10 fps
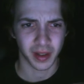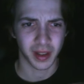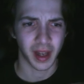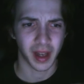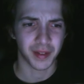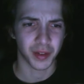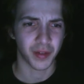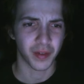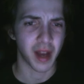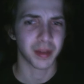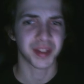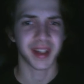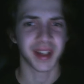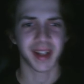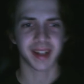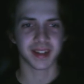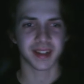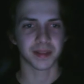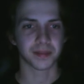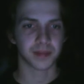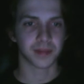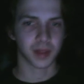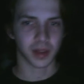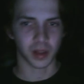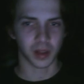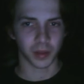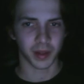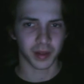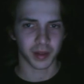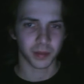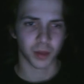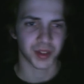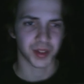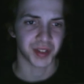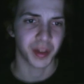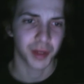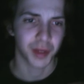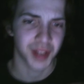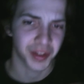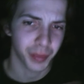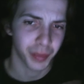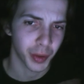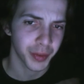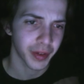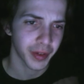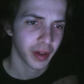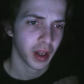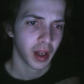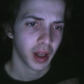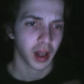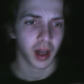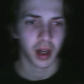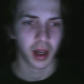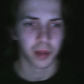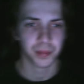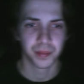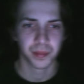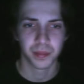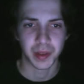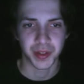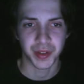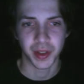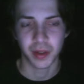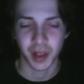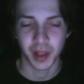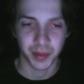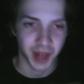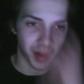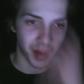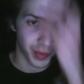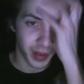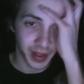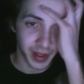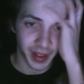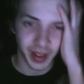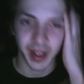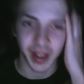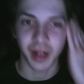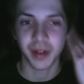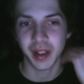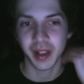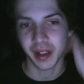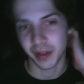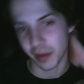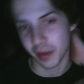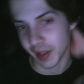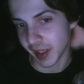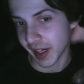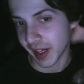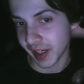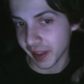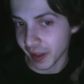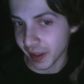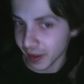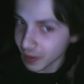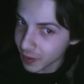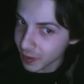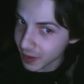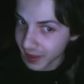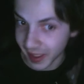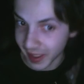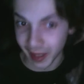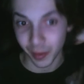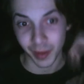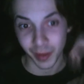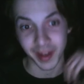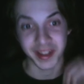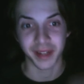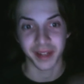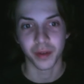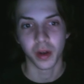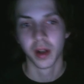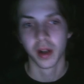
have its own vibrancy, I guess. A little bit more distinguished, I suppose. But still, when it comes down to it, you know what you're getting, and you're getting what you're watching it for.